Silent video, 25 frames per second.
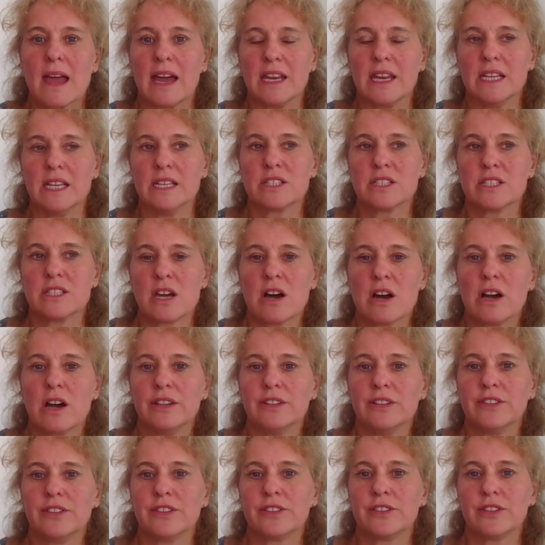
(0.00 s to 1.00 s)
and he
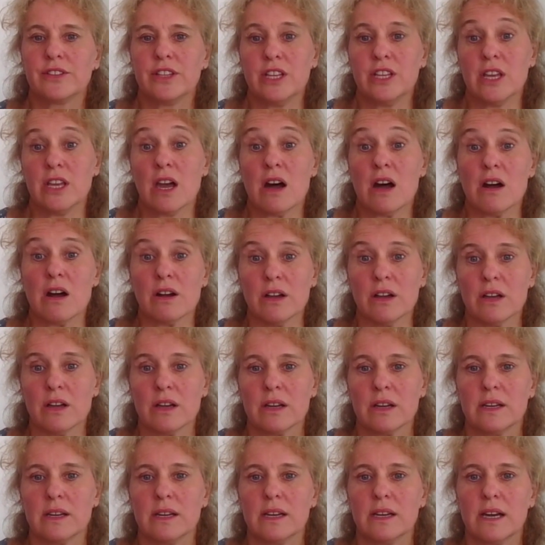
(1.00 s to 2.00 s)
dies
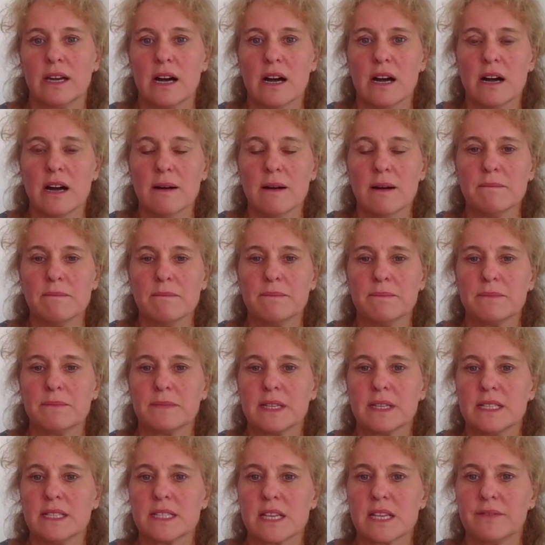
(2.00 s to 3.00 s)
young
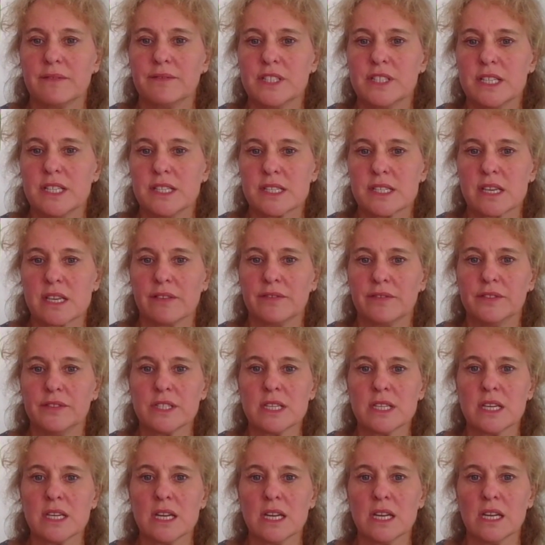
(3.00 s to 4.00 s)
in
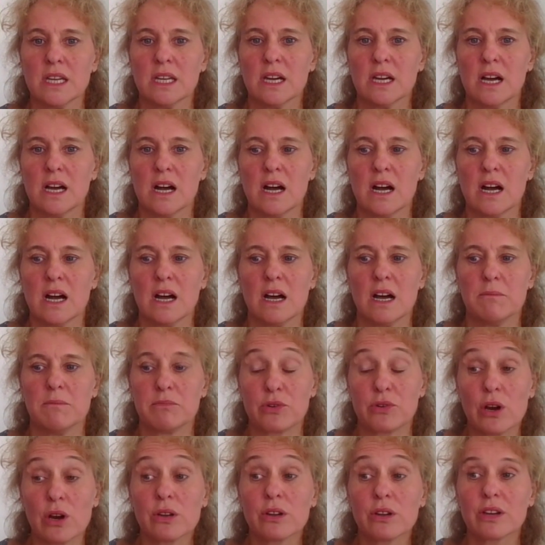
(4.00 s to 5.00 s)
1770, a
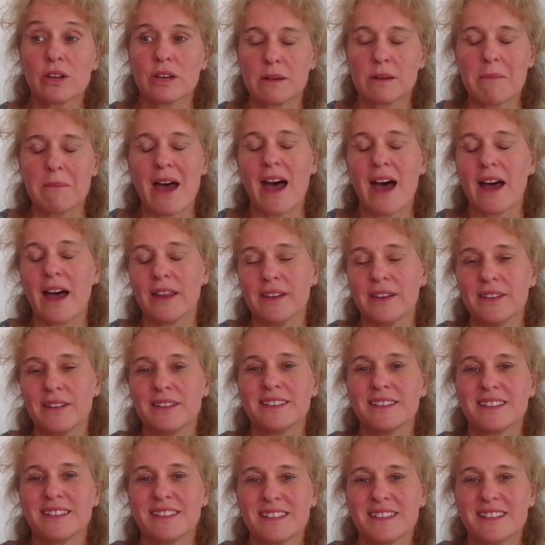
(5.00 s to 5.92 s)
broken man.